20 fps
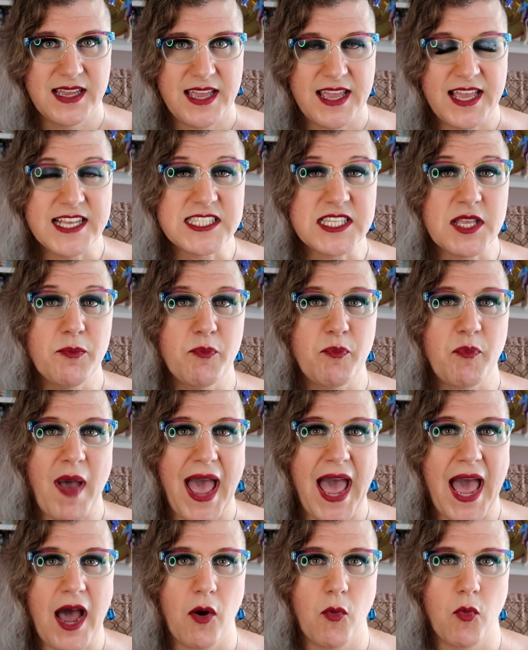is
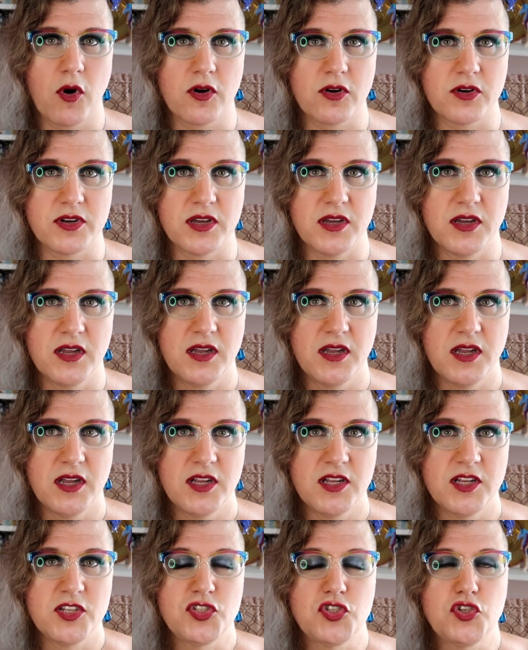empowered
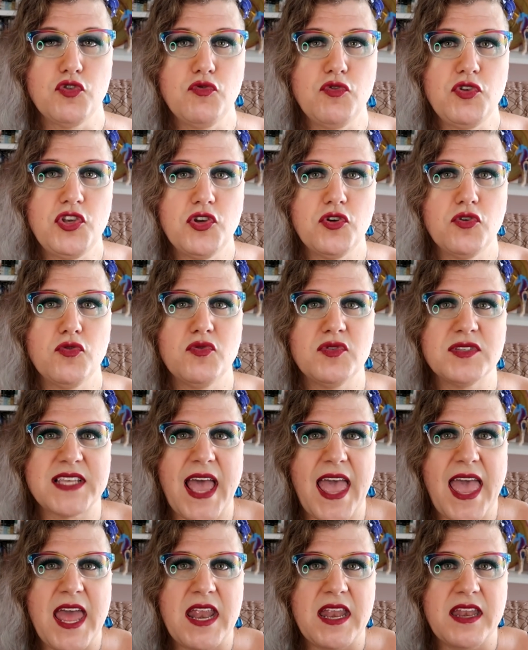to use
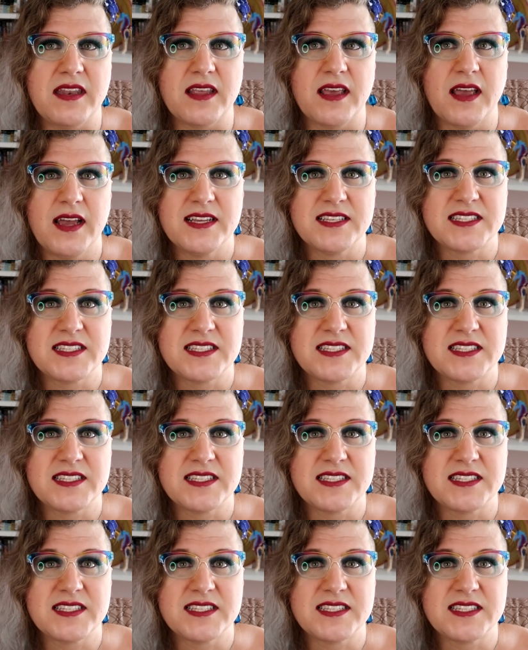and